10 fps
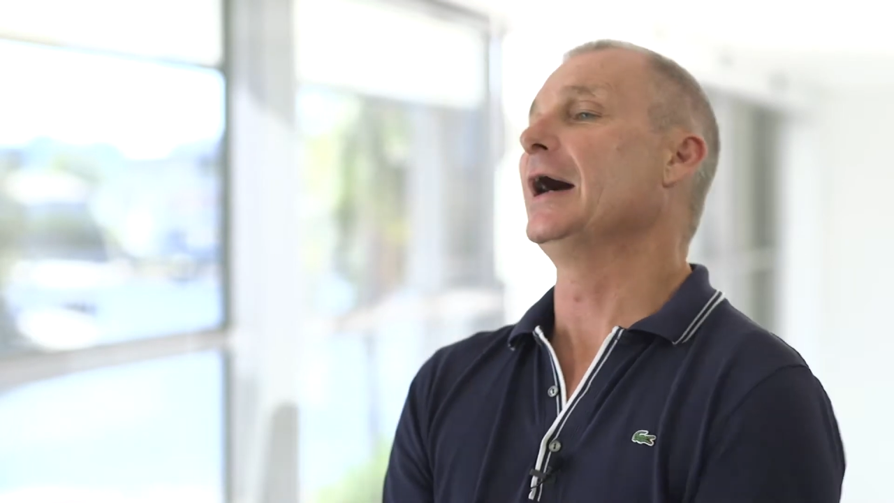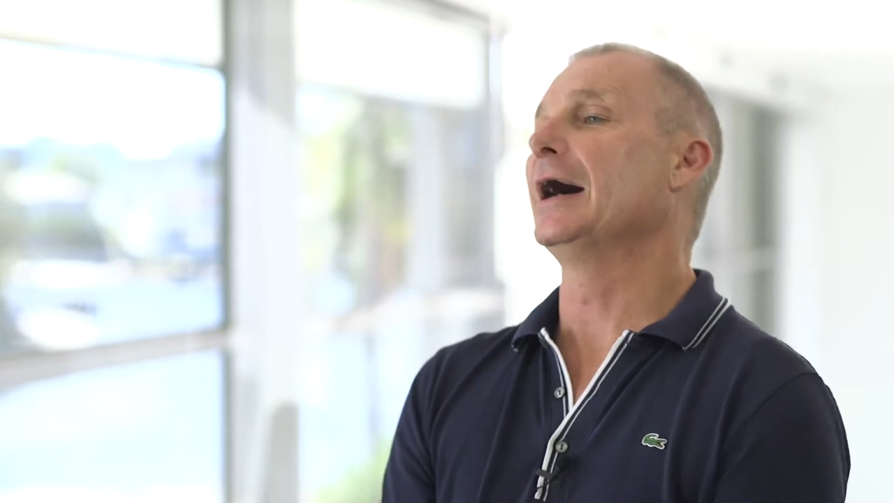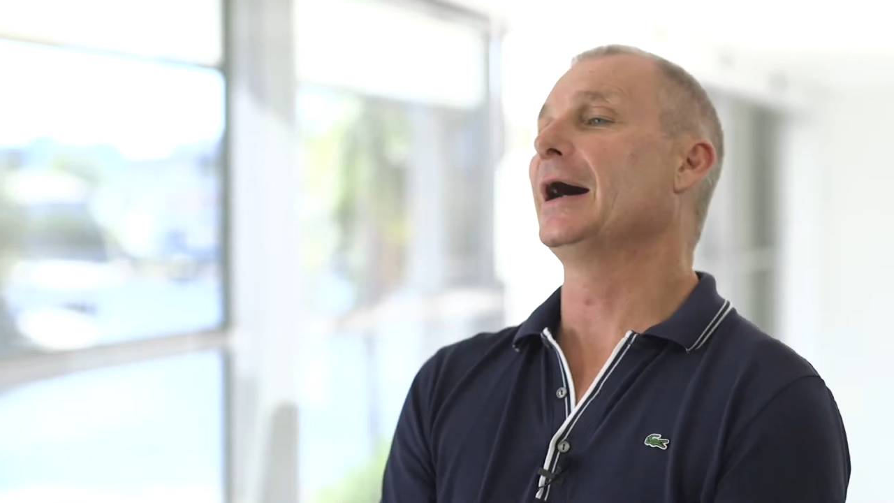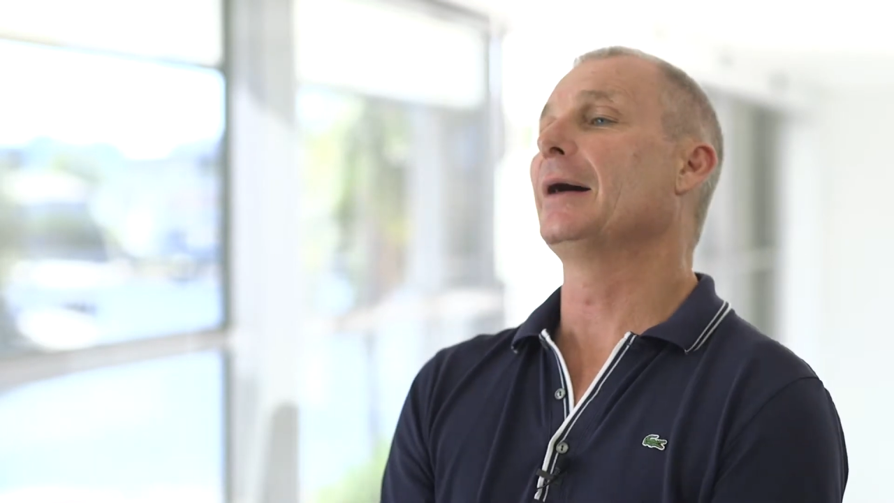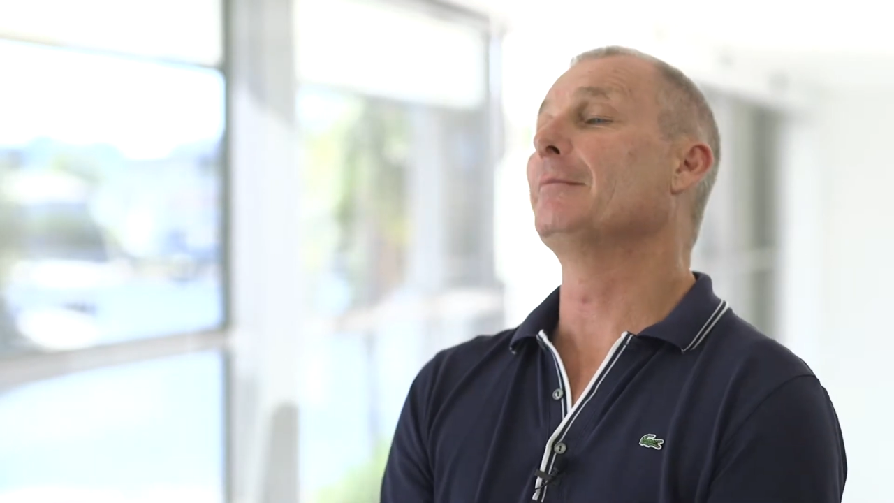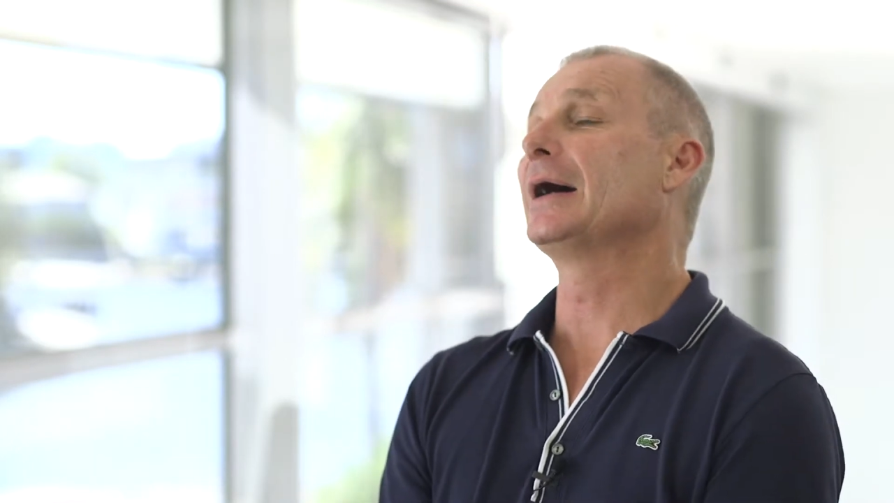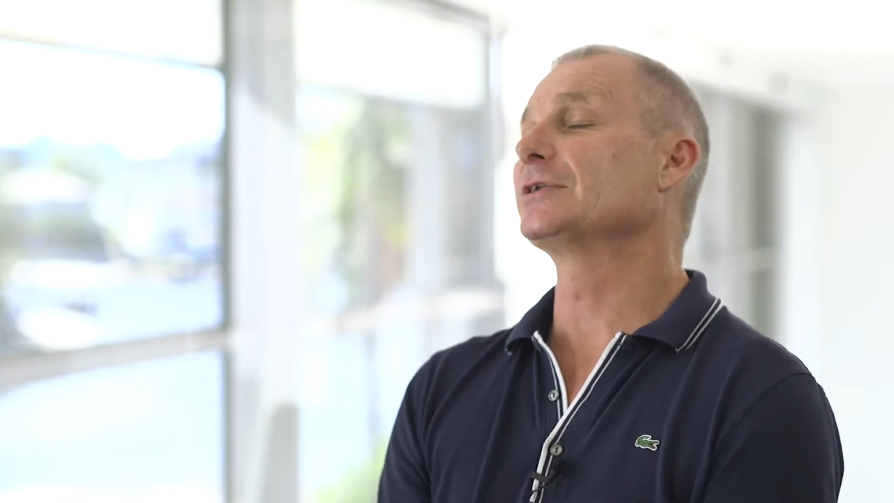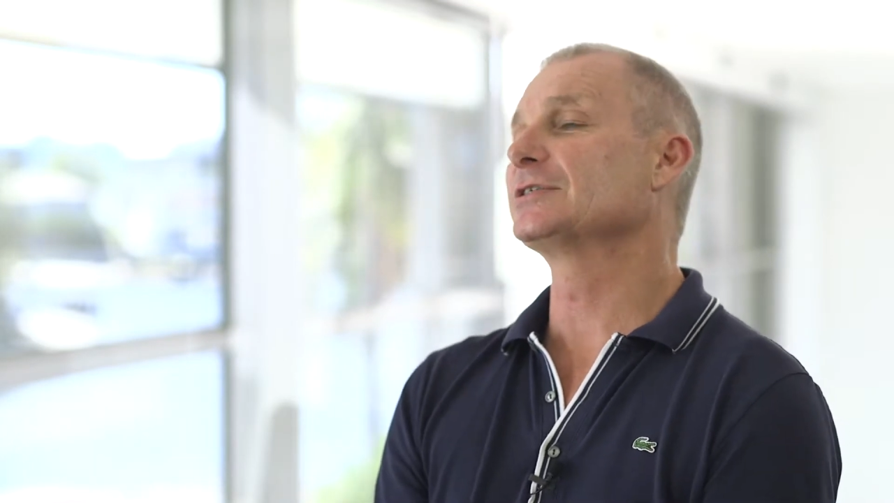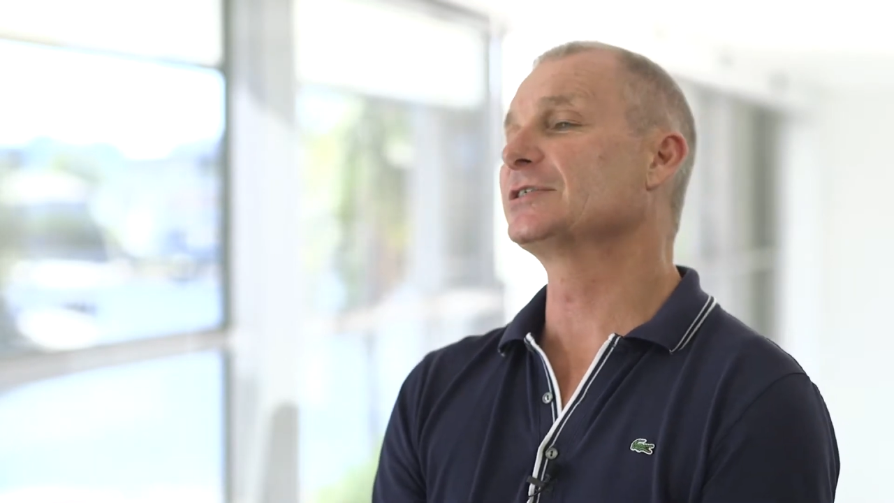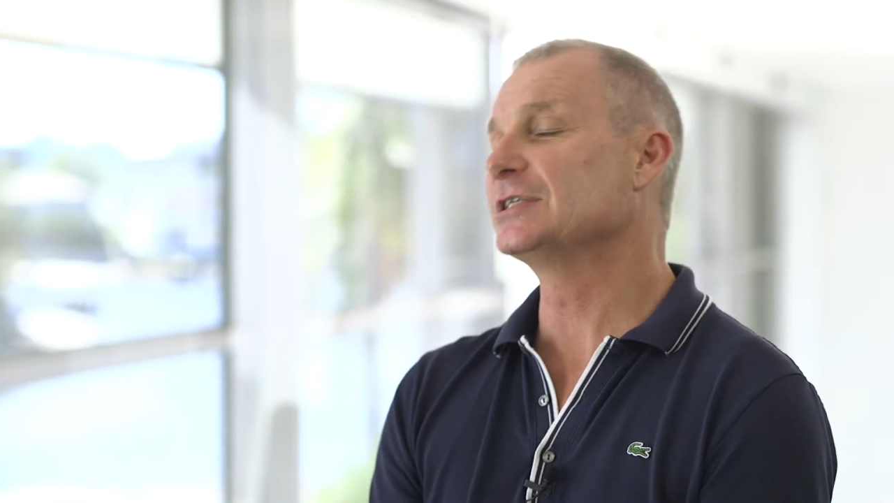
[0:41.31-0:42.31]

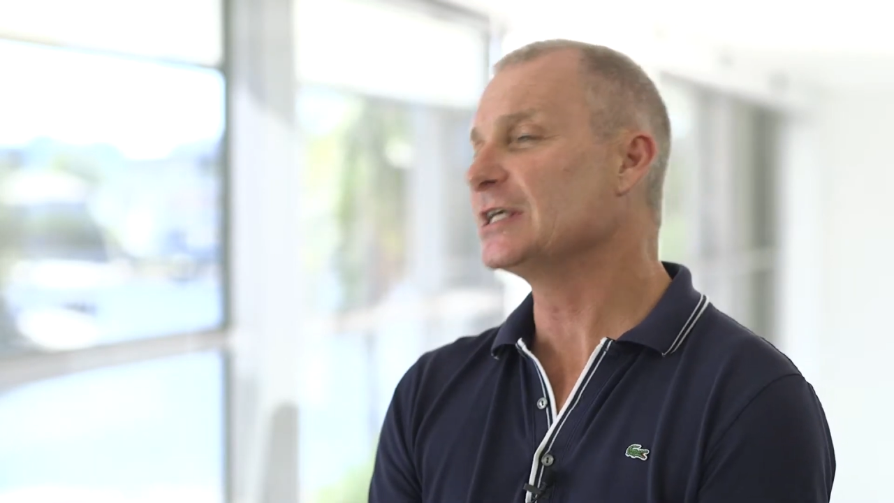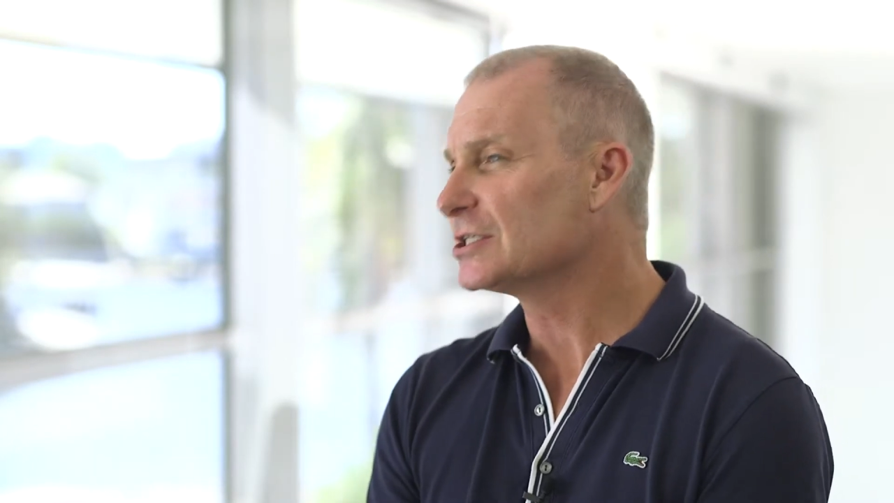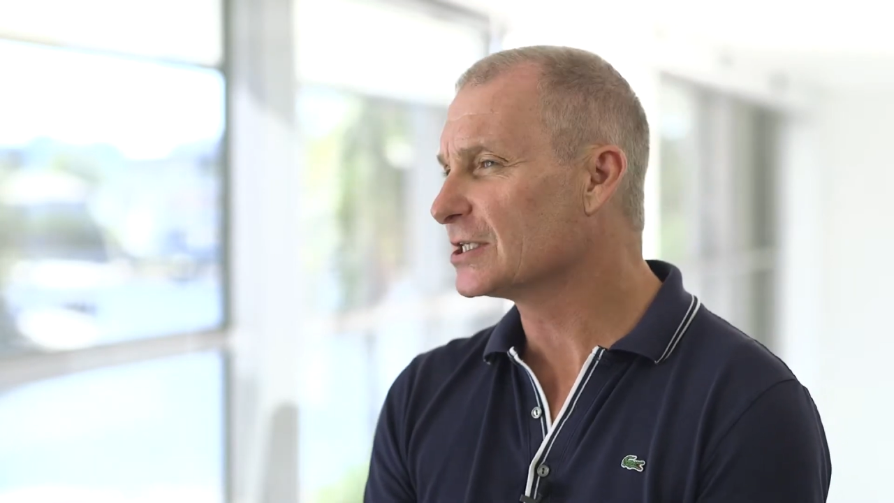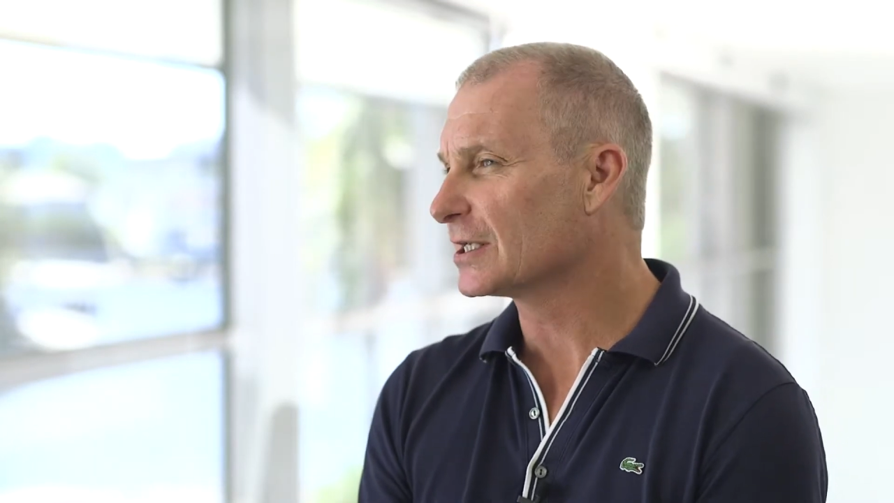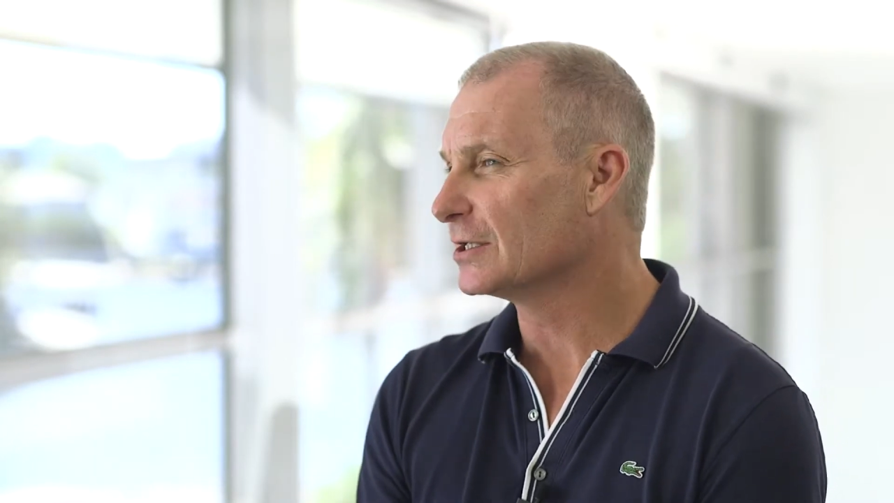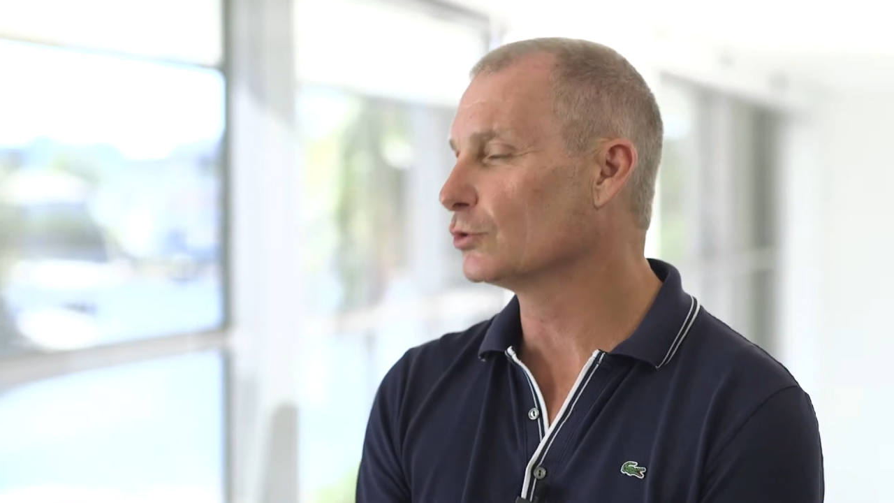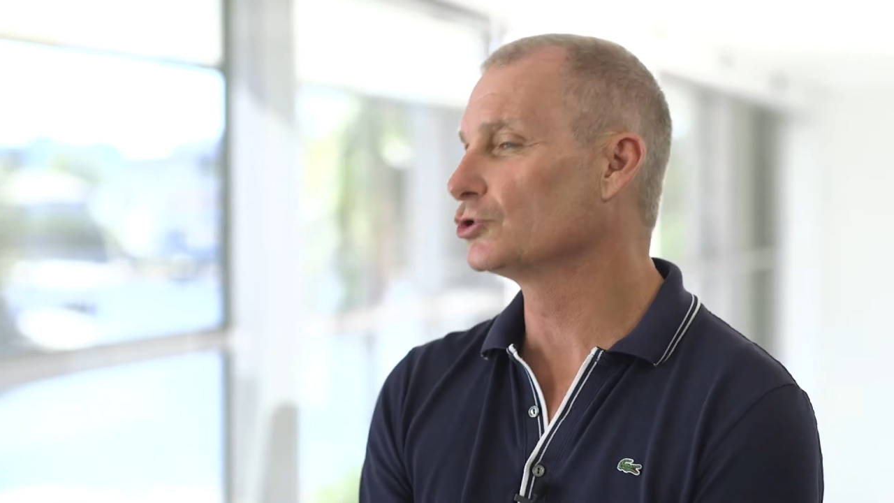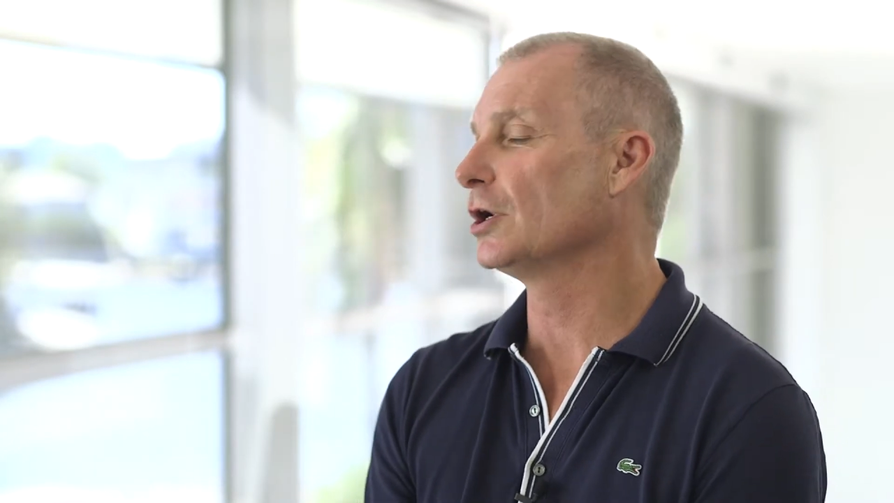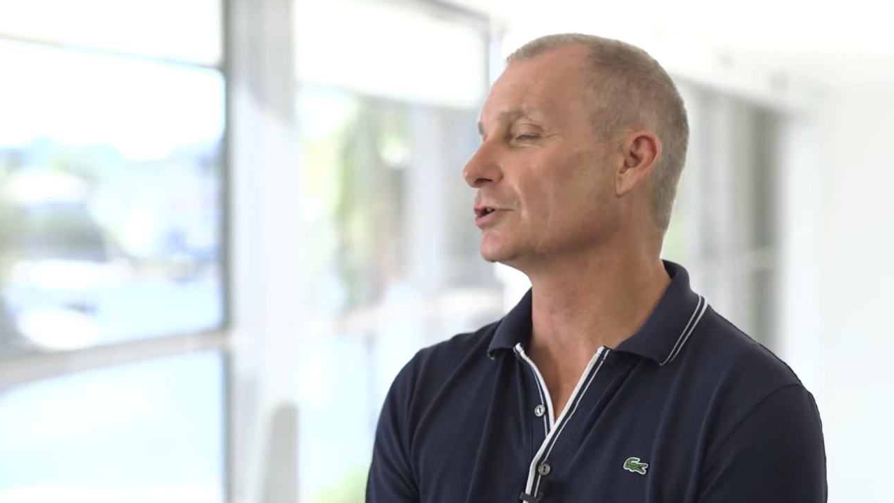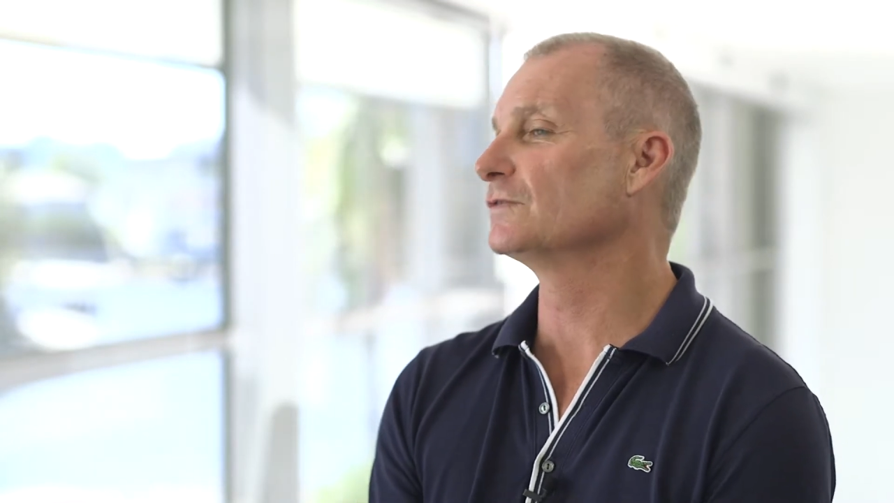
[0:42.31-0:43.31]
but statistically your
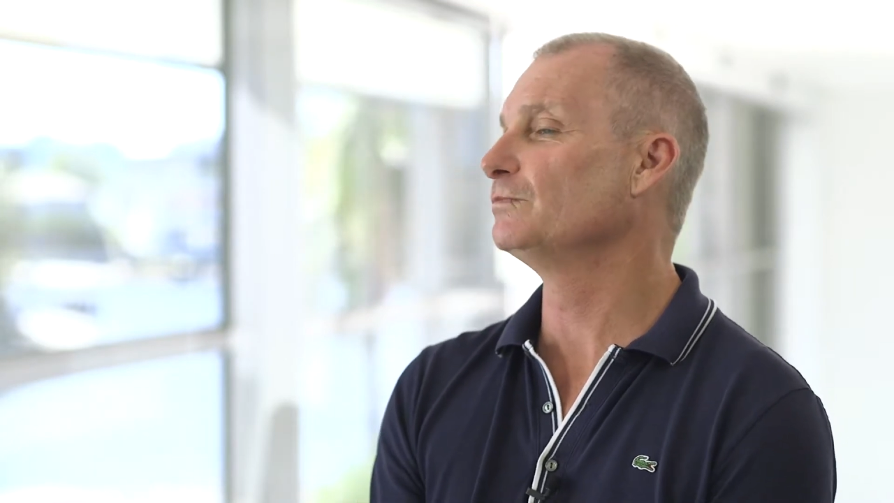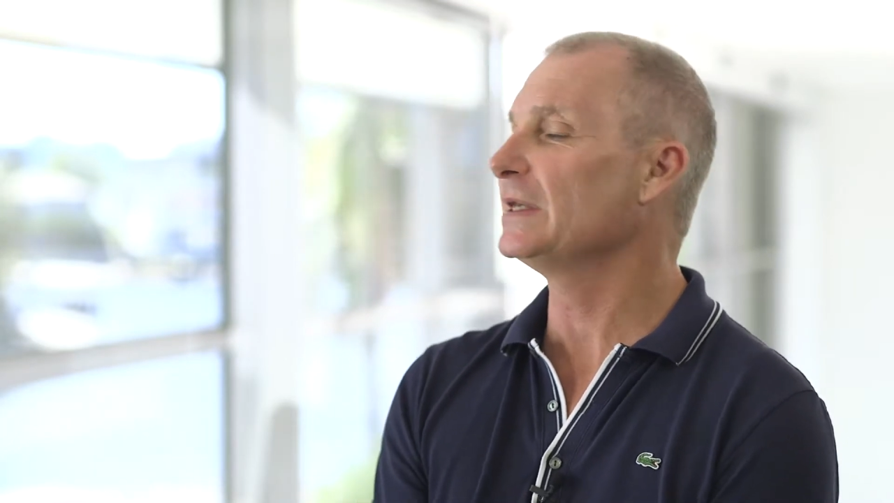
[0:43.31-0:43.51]
chance of